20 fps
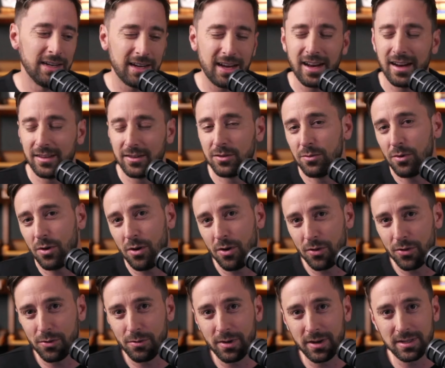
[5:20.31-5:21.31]
kind of do all
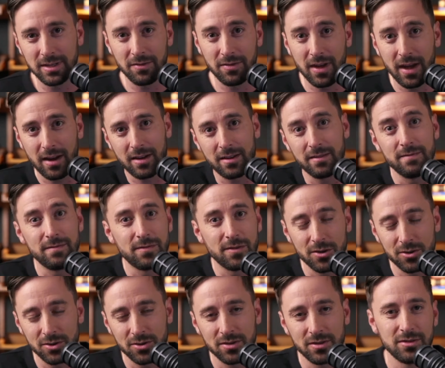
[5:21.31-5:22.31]
the rest of that
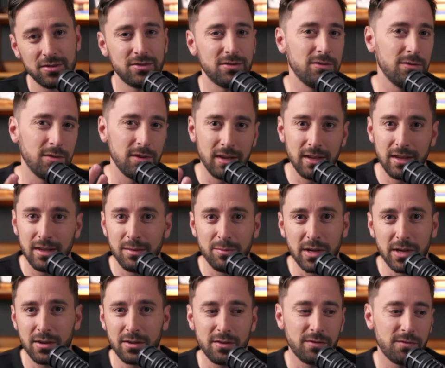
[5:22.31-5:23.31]
conversion to an
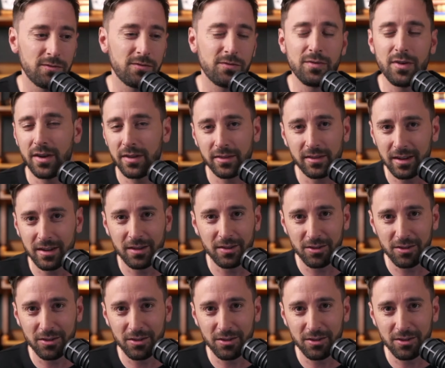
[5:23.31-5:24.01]
email friendly